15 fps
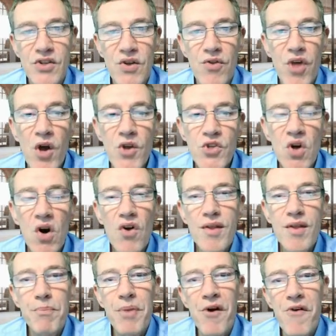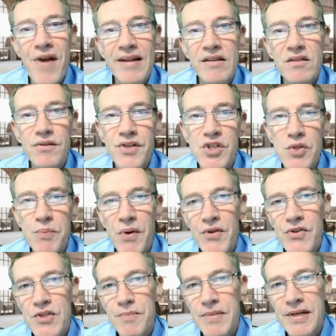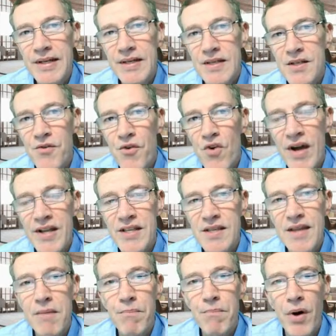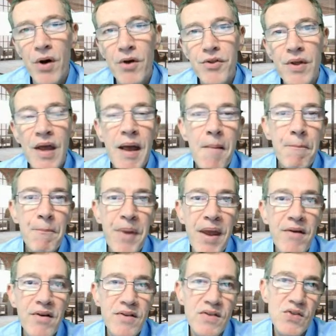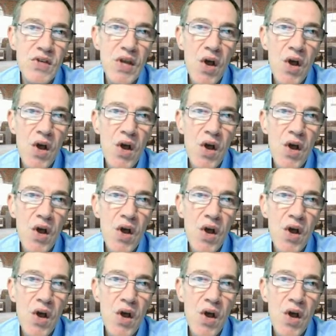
So those are the parental responsibilities and rights that both parents